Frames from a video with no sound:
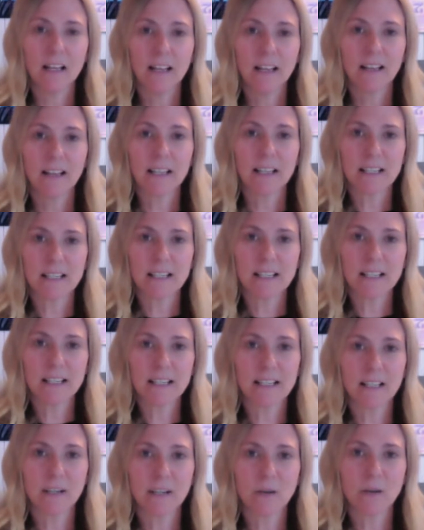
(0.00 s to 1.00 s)
this
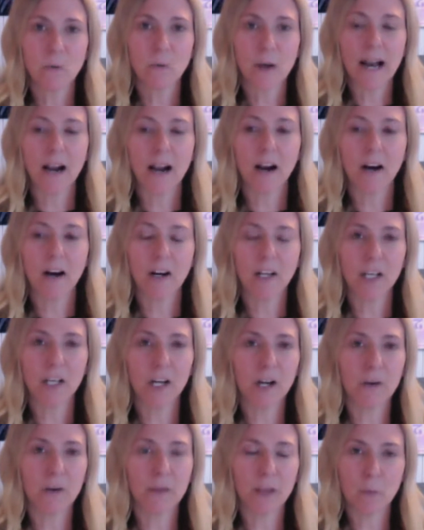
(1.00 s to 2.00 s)
season where
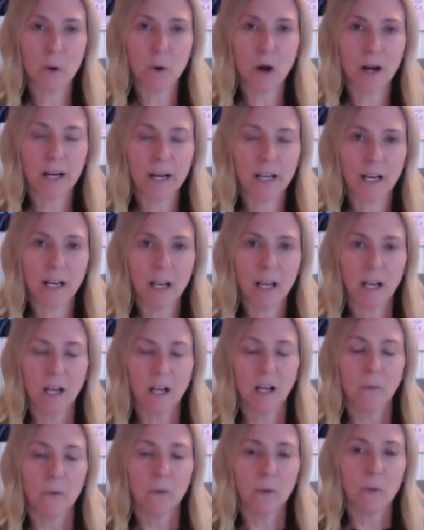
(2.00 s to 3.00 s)
we
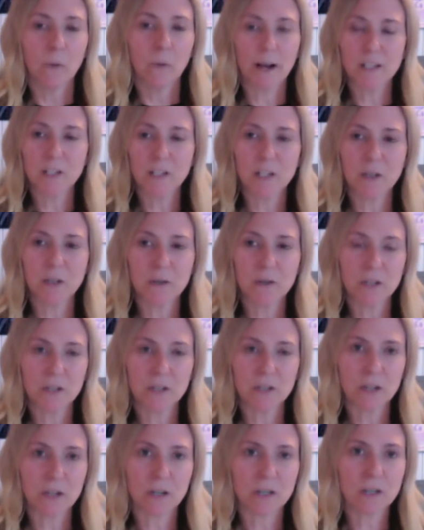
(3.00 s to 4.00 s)
wanted to use a
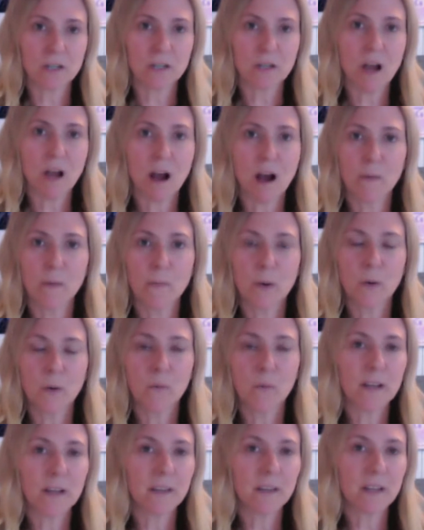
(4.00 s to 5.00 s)
certain song,
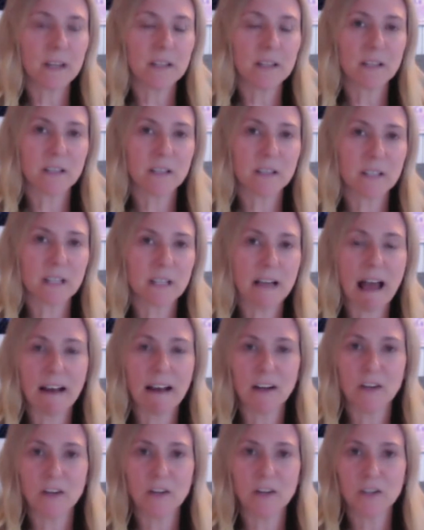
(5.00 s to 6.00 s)
but one of the assistant
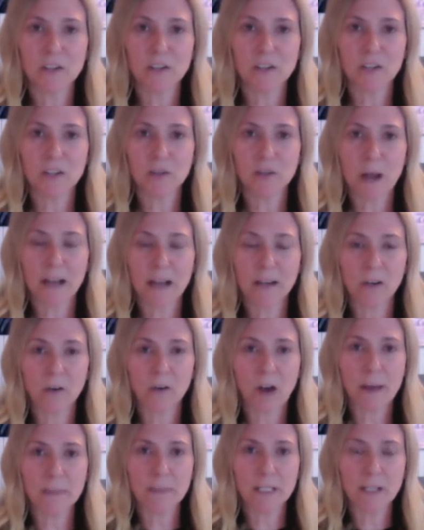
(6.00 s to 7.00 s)
editors just went and
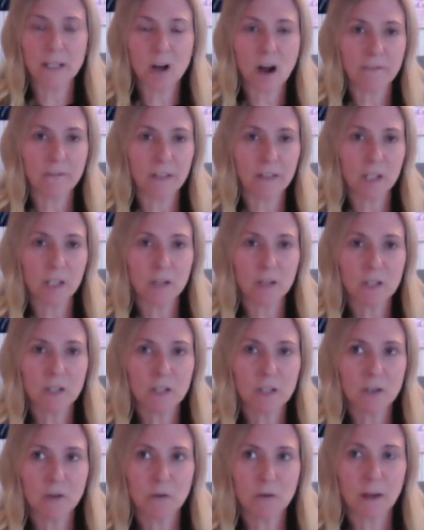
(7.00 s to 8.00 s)
grabbed it off of
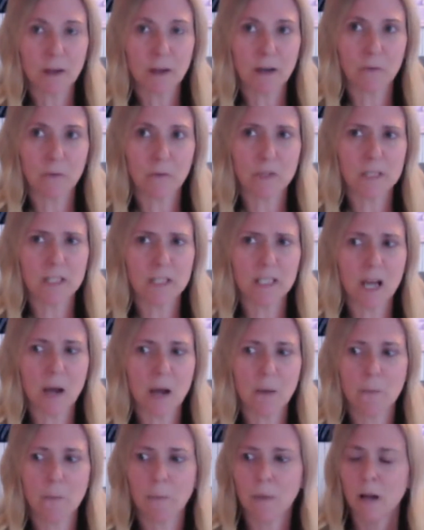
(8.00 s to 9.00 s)
YouTube, and it was
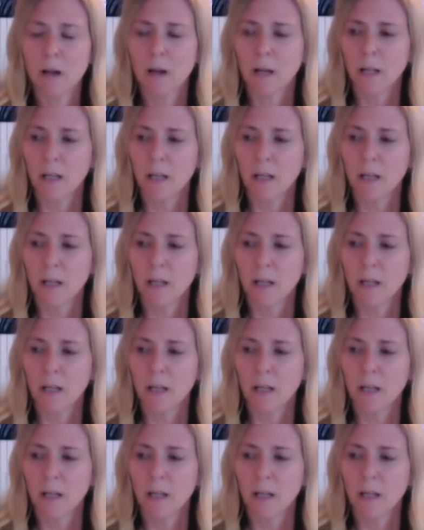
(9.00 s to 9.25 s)
some,